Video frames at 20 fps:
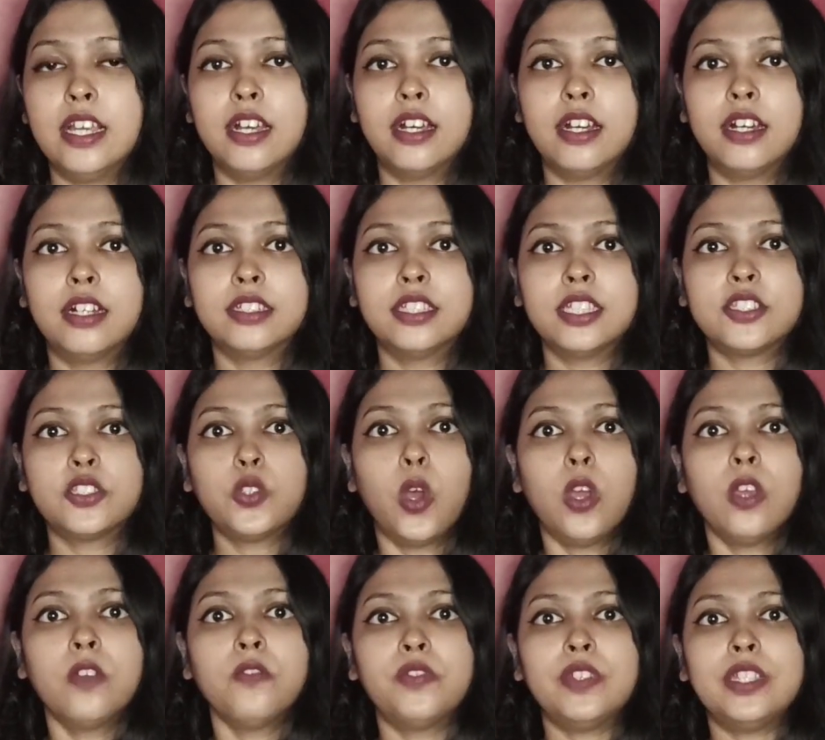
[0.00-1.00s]
the
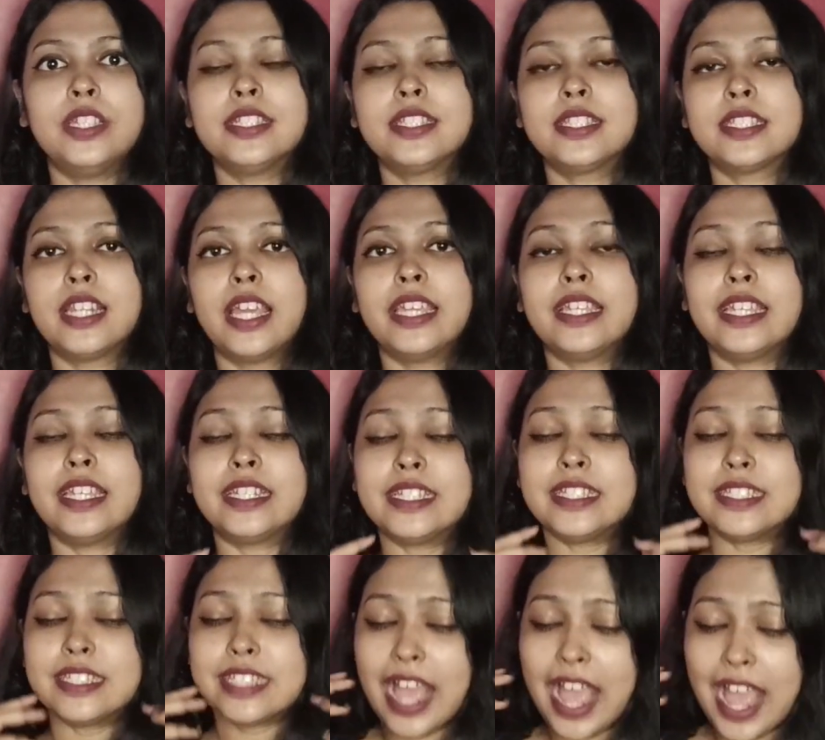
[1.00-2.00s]
song feels like it
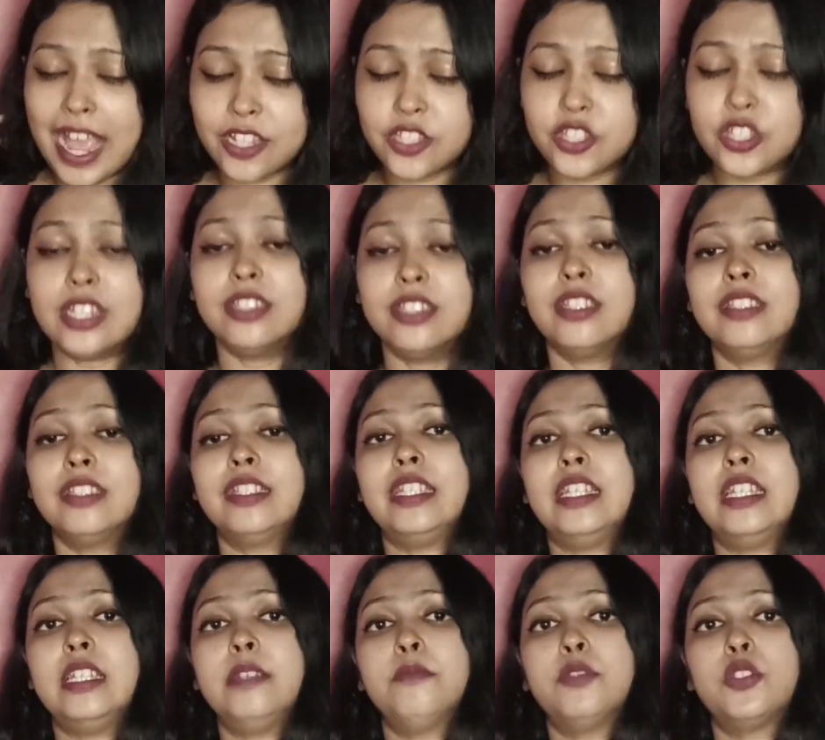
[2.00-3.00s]
is actually the
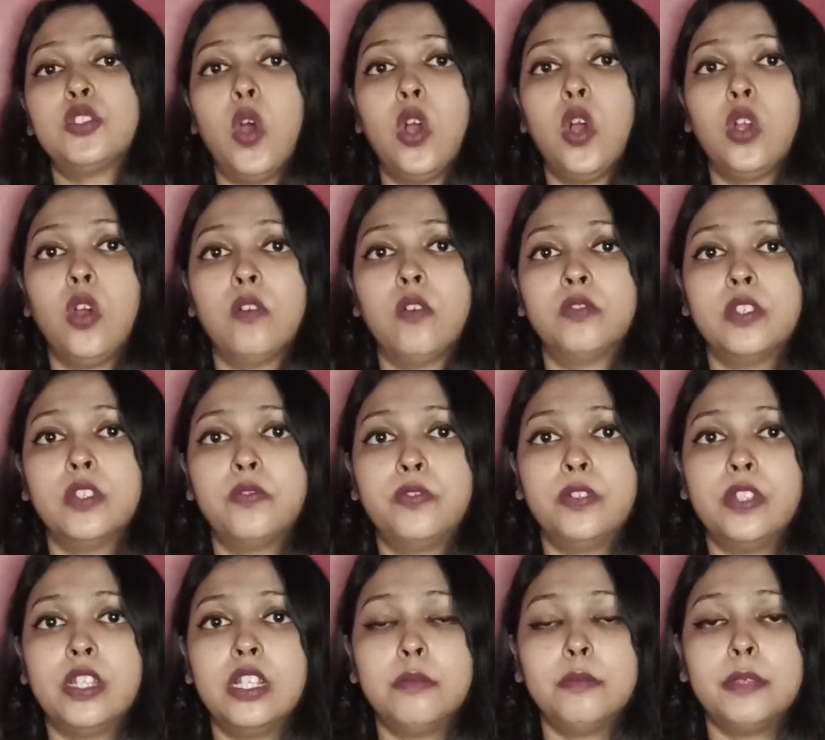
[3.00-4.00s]
theme song of the
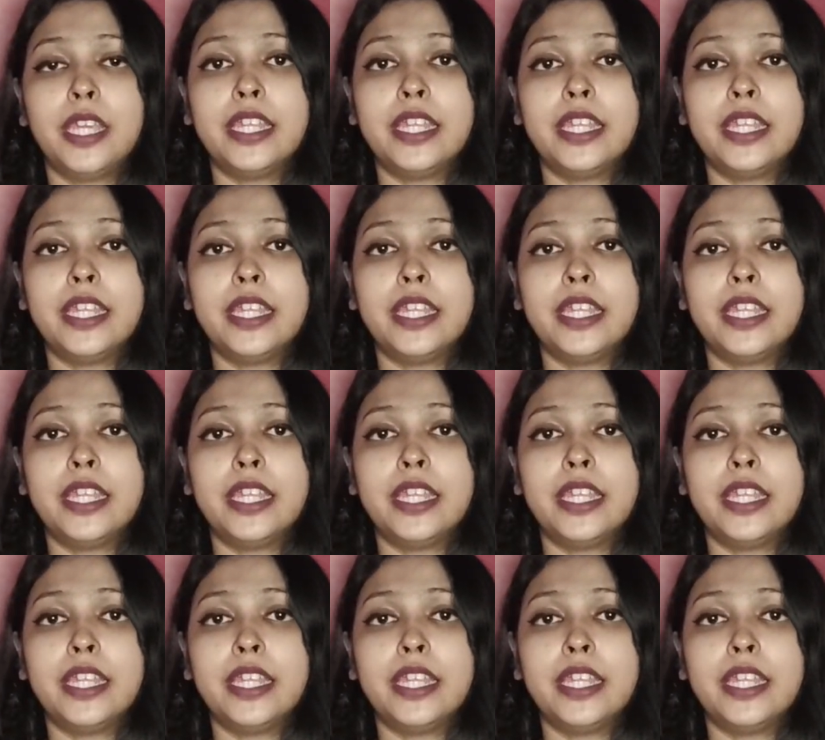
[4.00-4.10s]
film.